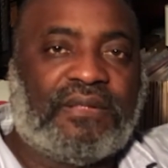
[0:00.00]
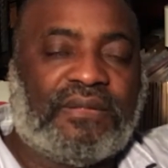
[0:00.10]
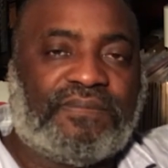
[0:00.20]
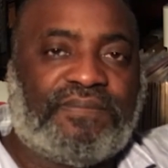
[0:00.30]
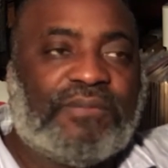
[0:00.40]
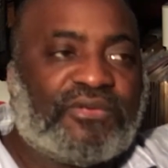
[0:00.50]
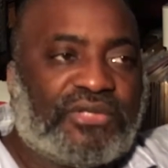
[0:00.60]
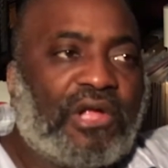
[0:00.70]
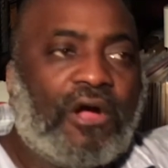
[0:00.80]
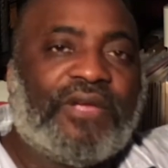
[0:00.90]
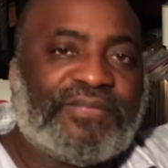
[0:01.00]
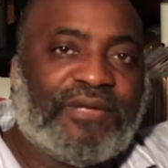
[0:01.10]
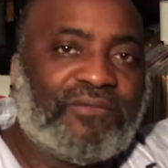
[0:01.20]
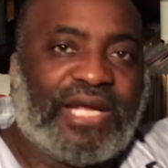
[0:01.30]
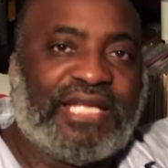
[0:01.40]
People should always be
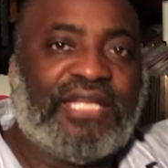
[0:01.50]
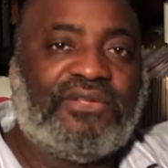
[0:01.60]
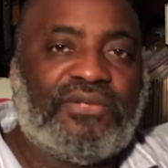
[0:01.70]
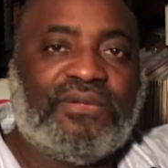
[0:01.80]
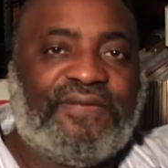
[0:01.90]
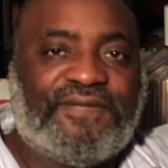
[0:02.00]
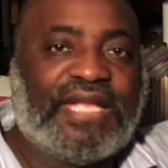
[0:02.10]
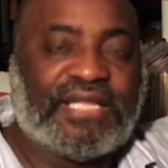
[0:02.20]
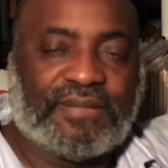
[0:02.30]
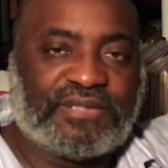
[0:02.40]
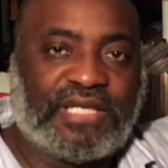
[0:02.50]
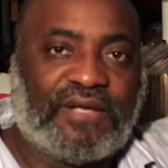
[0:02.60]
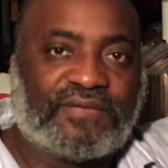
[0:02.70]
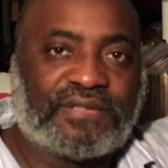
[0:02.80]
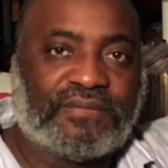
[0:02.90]
ready to defend
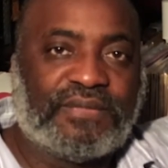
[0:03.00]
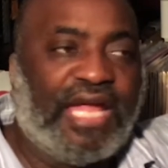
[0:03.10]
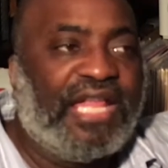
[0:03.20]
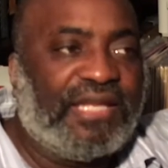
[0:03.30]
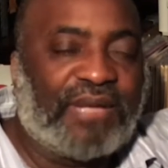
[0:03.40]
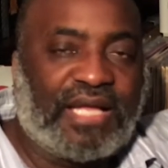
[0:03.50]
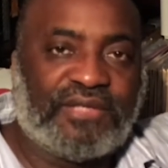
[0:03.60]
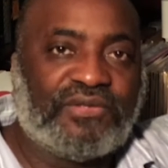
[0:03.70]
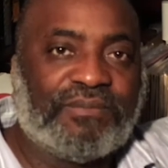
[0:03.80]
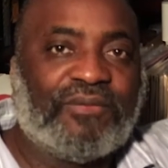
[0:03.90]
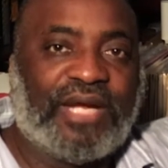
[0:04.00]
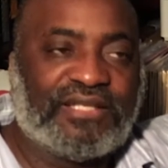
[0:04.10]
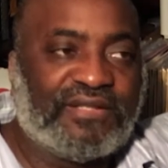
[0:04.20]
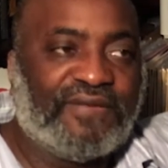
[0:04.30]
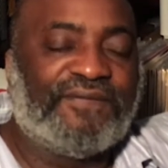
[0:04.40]
themselves. Anybody should be ready
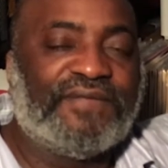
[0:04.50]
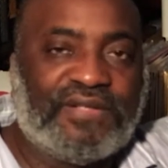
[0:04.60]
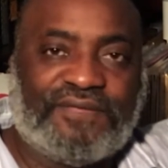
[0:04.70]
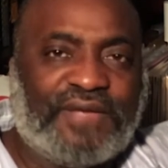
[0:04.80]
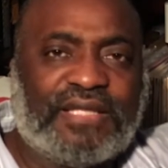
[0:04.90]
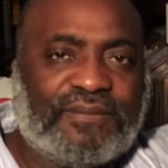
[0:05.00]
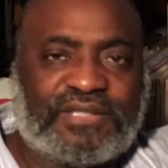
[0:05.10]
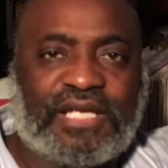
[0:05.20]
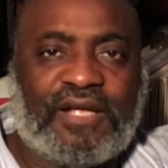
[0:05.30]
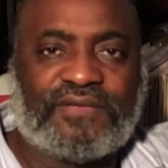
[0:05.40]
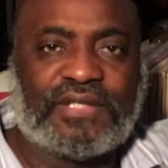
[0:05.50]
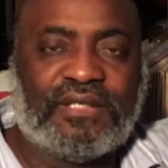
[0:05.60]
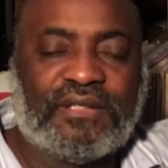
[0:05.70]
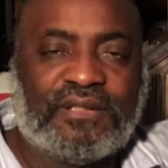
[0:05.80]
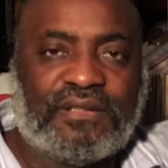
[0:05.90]
to defend themselves
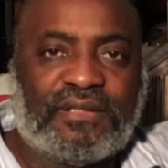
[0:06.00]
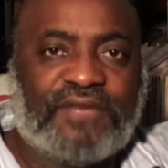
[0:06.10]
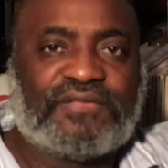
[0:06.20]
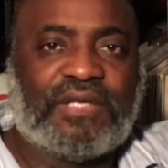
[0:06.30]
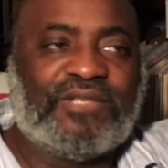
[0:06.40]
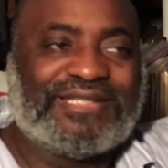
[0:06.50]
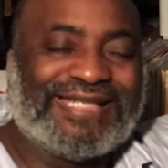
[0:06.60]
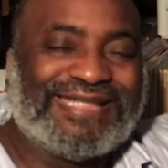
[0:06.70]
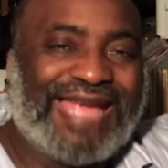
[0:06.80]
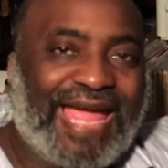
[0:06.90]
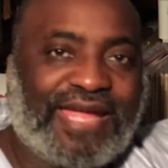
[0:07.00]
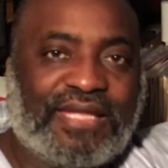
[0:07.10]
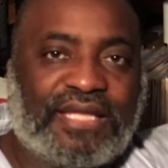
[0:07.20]
if someone's attacking them.